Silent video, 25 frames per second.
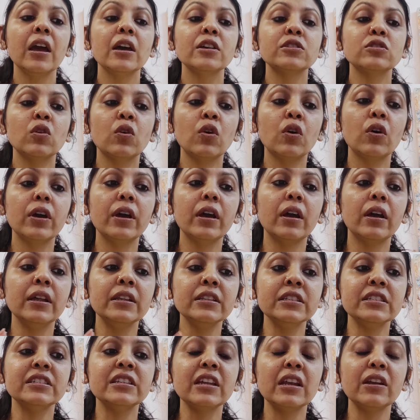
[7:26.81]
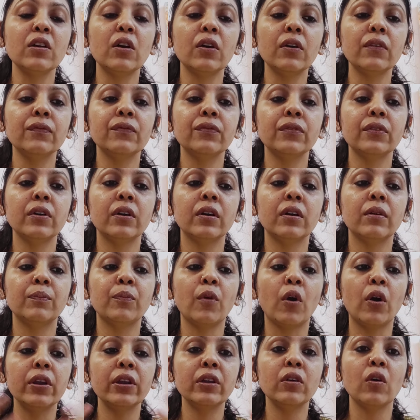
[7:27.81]
So instead of
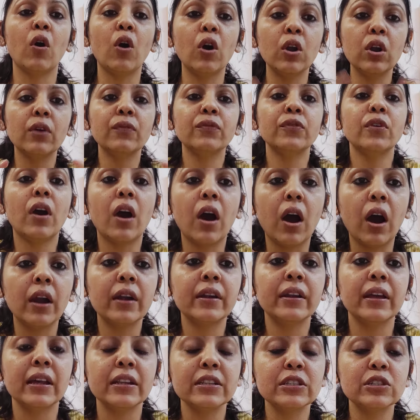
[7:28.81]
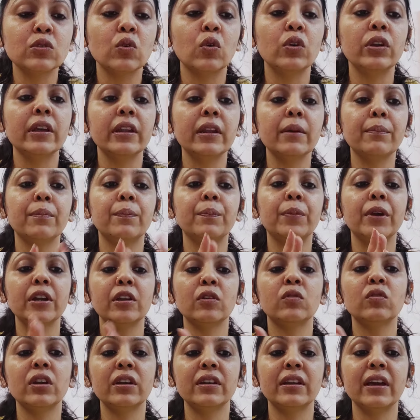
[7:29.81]
pouring all of your heart and soul in a
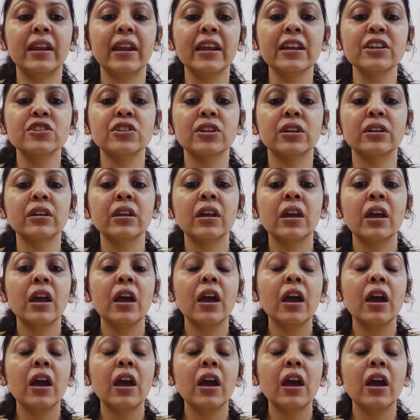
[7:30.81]
particular direction,